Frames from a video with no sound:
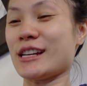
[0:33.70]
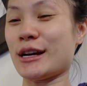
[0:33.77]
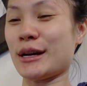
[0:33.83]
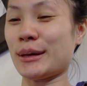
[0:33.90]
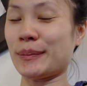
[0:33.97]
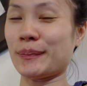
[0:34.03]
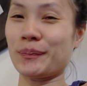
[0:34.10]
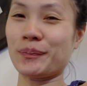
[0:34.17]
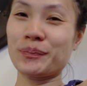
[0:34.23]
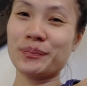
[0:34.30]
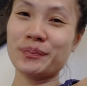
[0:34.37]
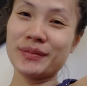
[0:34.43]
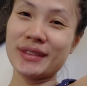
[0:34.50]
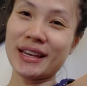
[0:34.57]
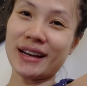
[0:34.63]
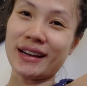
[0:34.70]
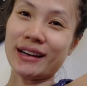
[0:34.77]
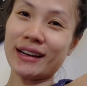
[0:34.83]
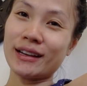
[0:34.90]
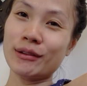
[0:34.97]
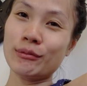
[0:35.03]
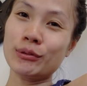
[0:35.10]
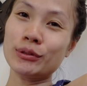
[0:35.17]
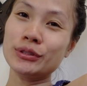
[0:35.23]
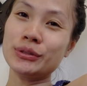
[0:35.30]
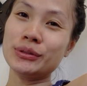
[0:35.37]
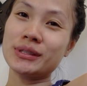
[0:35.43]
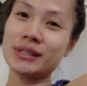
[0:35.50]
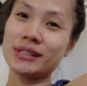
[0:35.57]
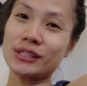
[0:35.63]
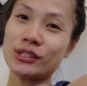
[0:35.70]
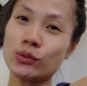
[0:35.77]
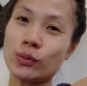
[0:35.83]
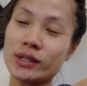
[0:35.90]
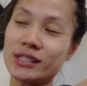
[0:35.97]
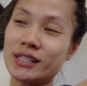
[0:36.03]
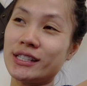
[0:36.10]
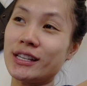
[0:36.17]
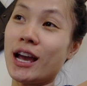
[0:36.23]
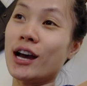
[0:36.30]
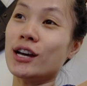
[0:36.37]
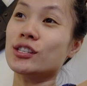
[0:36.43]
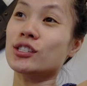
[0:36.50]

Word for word: um, yeah, we'll use this in twenty